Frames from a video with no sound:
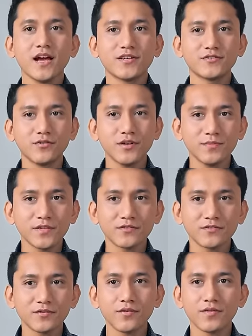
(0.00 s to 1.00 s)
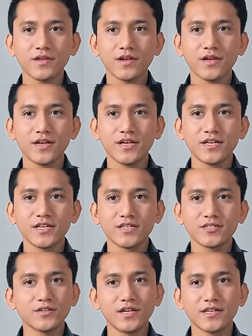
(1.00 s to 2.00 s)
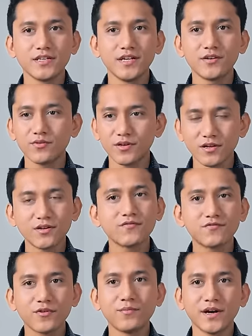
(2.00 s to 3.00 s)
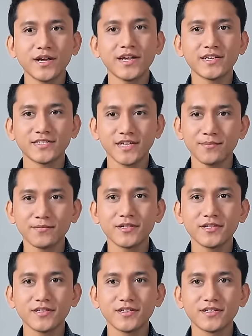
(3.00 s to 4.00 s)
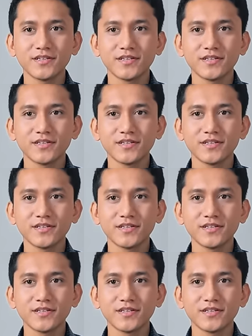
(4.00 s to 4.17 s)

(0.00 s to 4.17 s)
I told them the truth so that they could learn from my example.